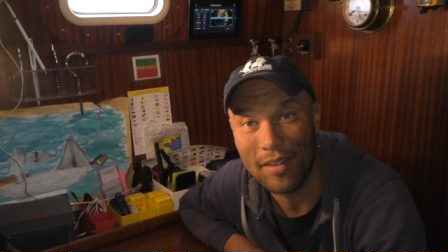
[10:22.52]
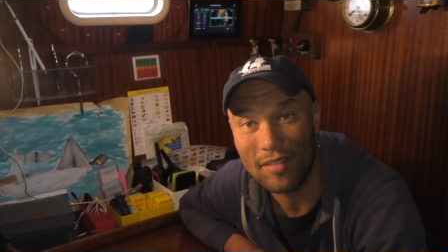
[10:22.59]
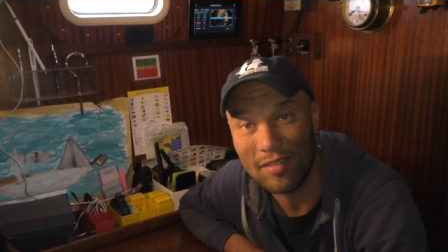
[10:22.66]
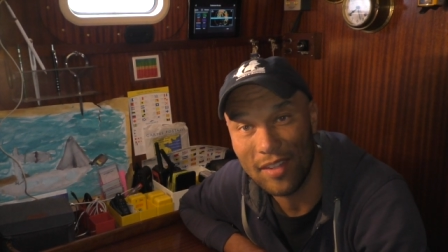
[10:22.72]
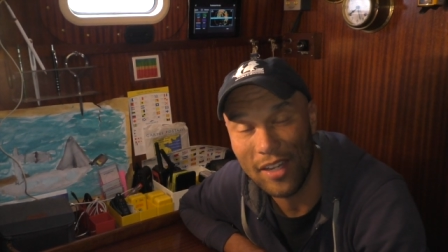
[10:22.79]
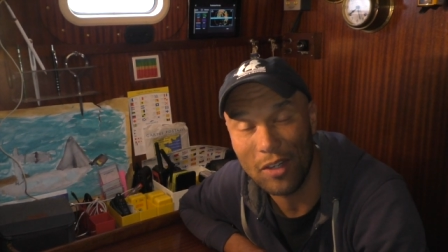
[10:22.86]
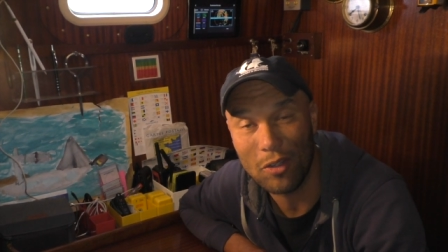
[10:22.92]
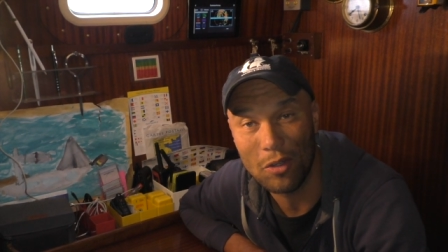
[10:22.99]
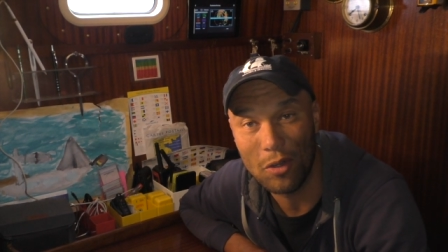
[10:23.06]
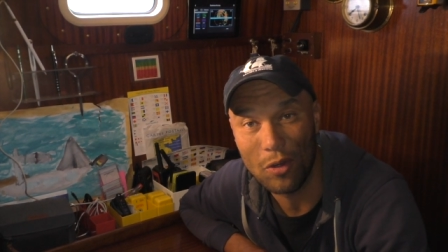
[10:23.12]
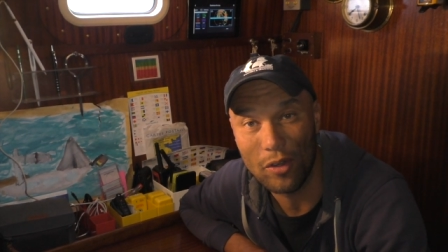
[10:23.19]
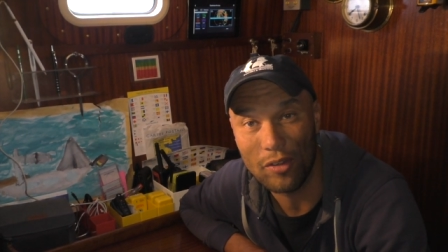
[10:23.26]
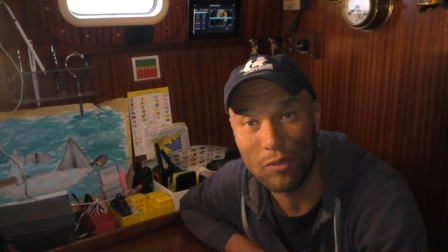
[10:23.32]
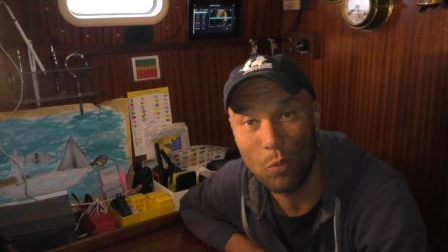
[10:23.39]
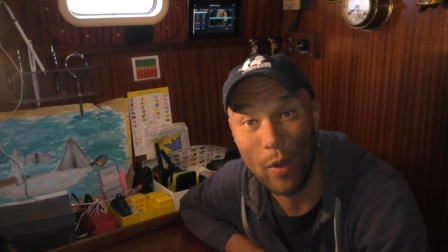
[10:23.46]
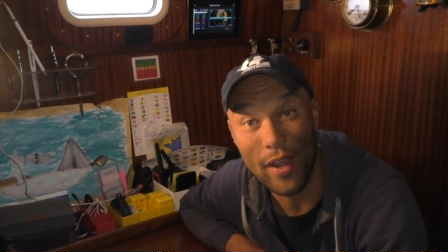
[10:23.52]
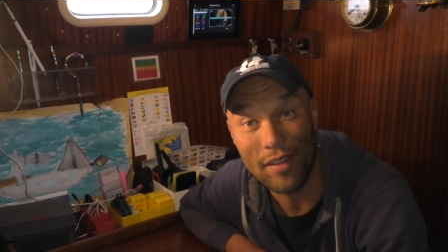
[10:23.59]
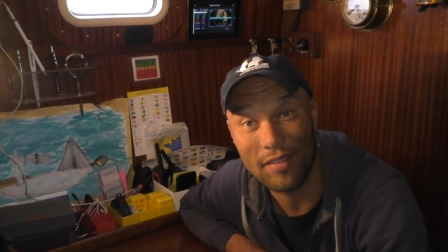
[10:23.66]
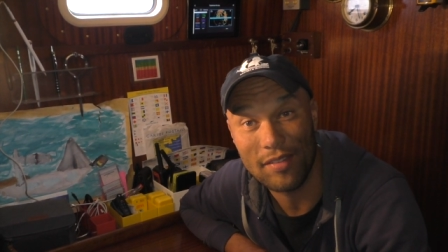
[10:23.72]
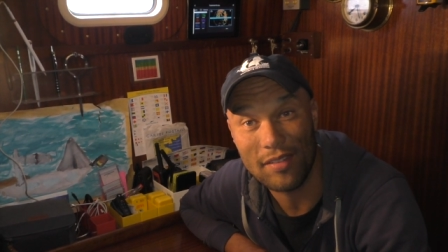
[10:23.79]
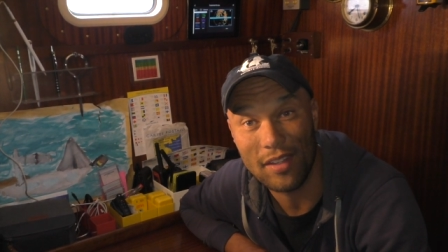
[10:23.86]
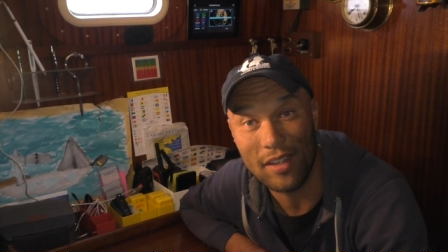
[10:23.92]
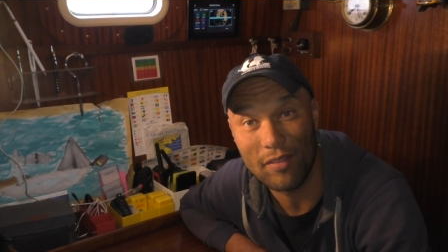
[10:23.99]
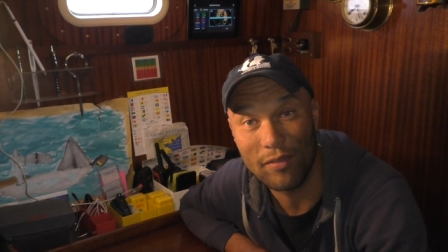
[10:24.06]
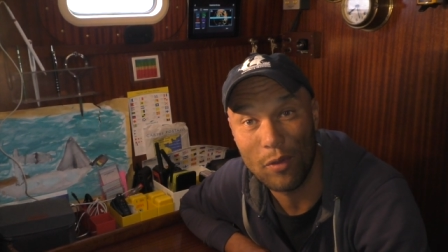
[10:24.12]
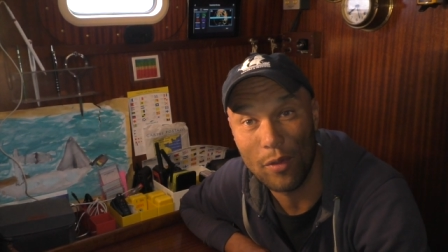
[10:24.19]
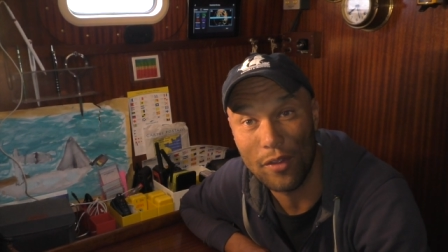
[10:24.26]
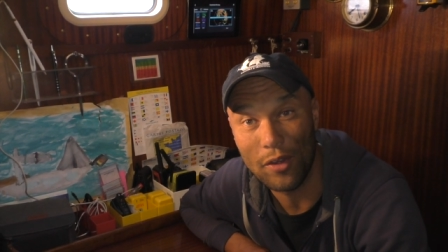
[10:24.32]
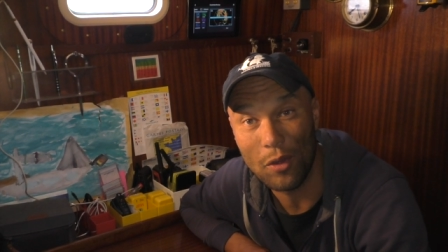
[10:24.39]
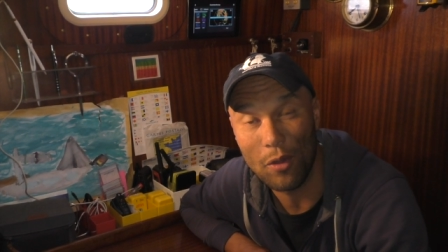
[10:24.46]
set a course west and
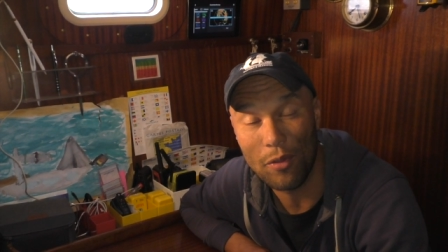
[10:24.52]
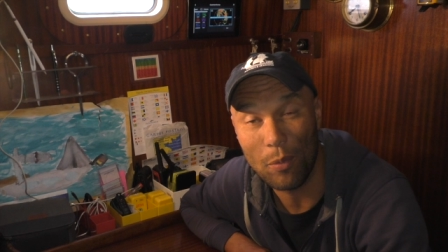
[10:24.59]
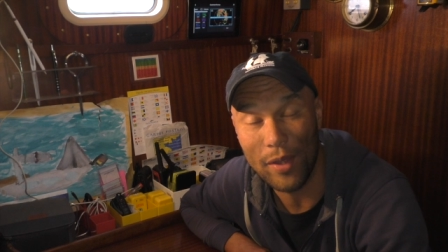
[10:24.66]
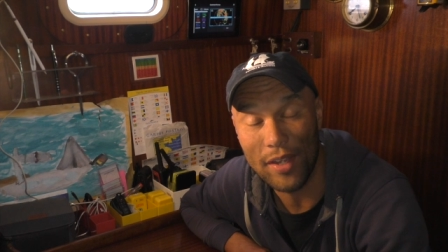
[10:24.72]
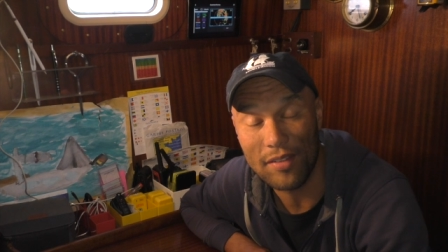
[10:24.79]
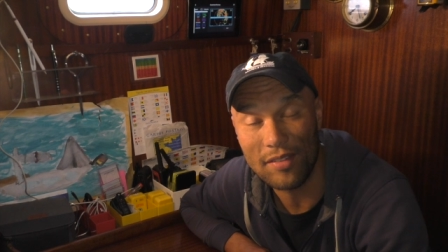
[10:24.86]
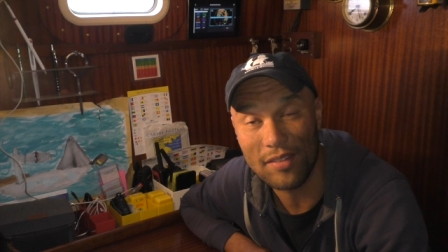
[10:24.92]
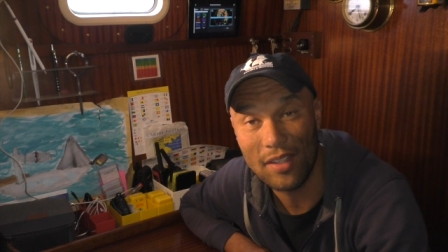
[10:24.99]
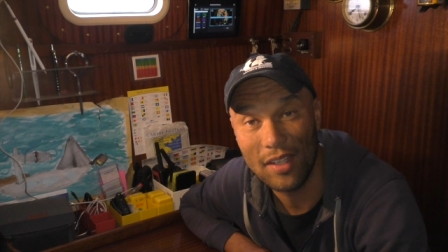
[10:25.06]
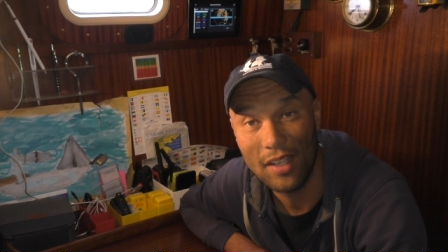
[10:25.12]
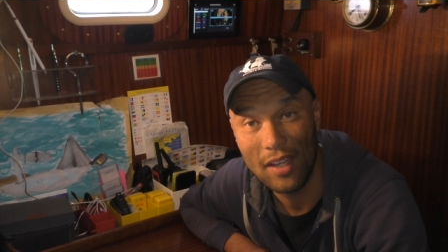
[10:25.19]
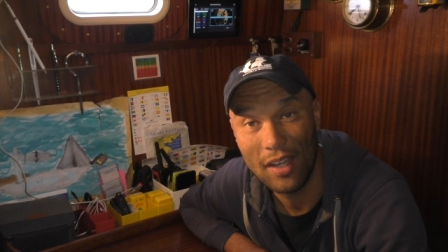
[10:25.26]
further northwest